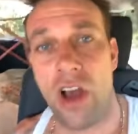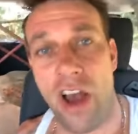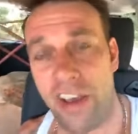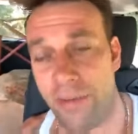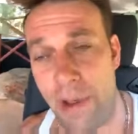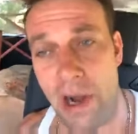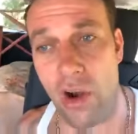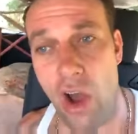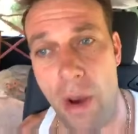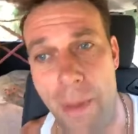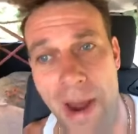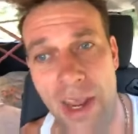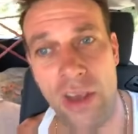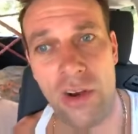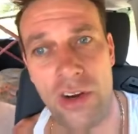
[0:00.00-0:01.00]
I spent a lot of
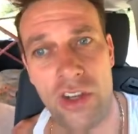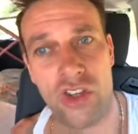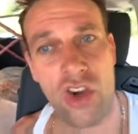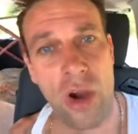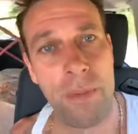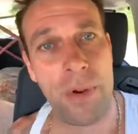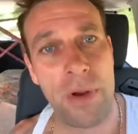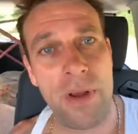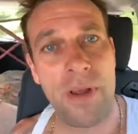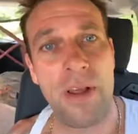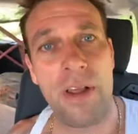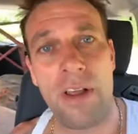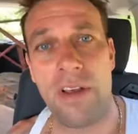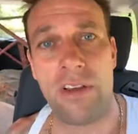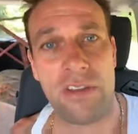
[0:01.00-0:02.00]
money on this job.
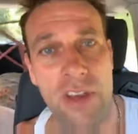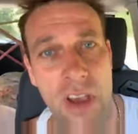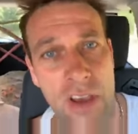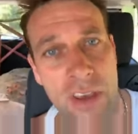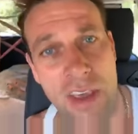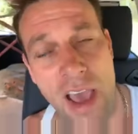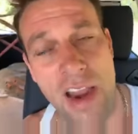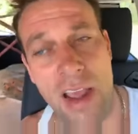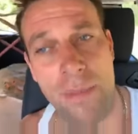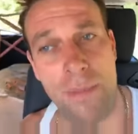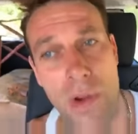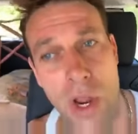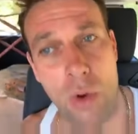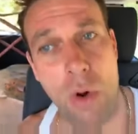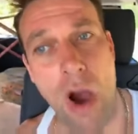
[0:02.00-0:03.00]
So any
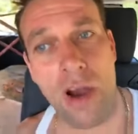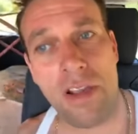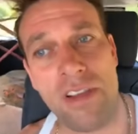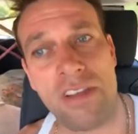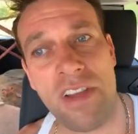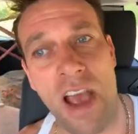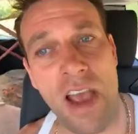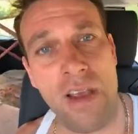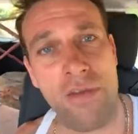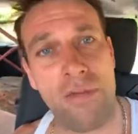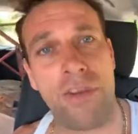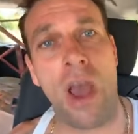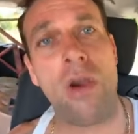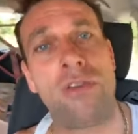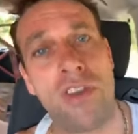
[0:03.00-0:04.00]
little I can save
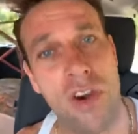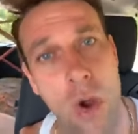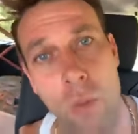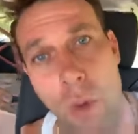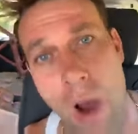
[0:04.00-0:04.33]
goes a long